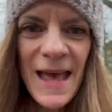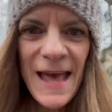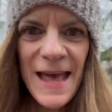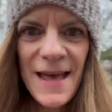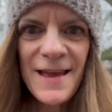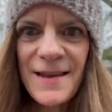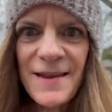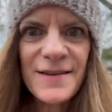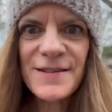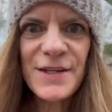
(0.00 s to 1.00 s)
And
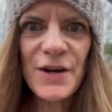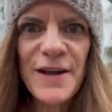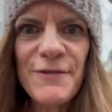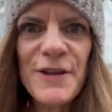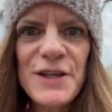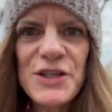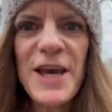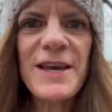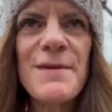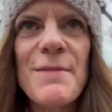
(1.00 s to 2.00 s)
sorry for the
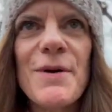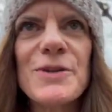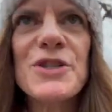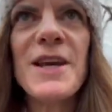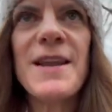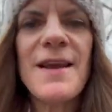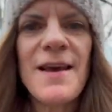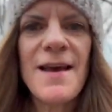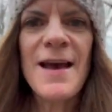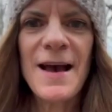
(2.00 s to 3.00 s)
shaky motion.
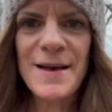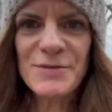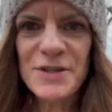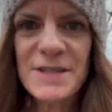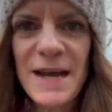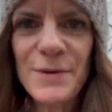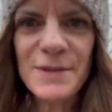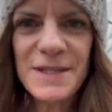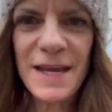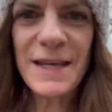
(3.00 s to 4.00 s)
I'm just out
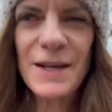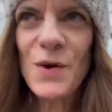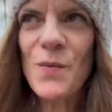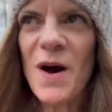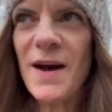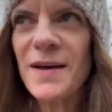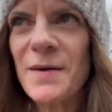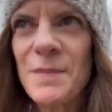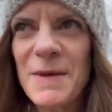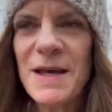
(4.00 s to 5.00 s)
taking a walk
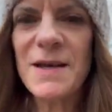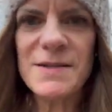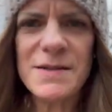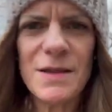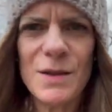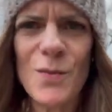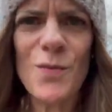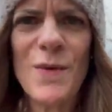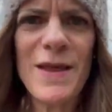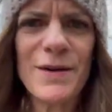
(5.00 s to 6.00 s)
because the
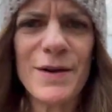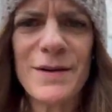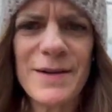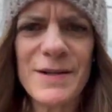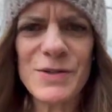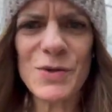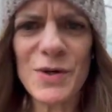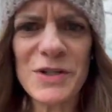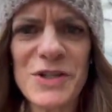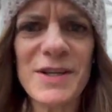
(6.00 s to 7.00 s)
weather is
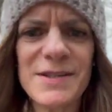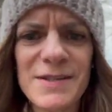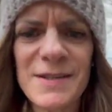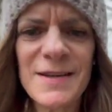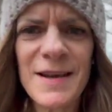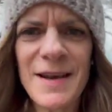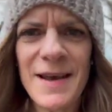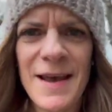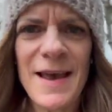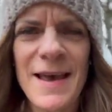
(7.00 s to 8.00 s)
gorgeous.
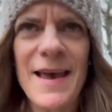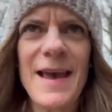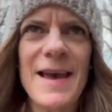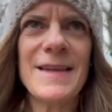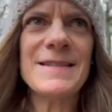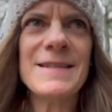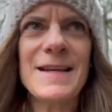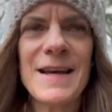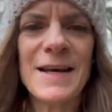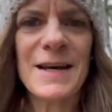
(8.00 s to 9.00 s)
And,
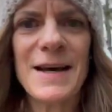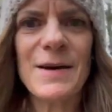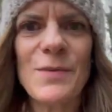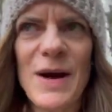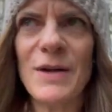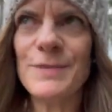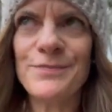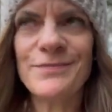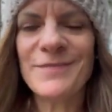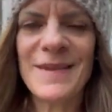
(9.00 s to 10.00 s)
well,
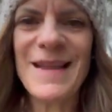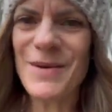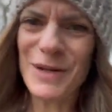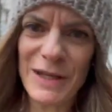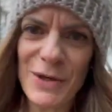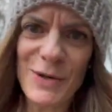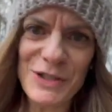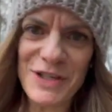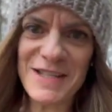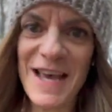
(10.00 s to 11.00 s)
not really
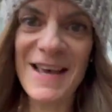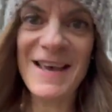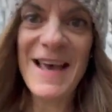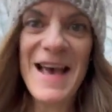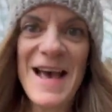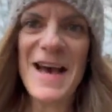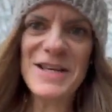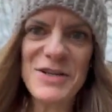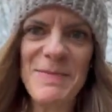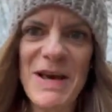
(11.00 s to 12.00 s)
gorgeous. I
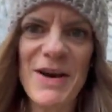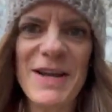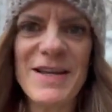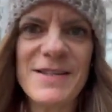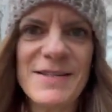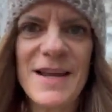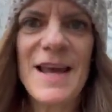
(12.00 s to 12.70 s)
should be honest.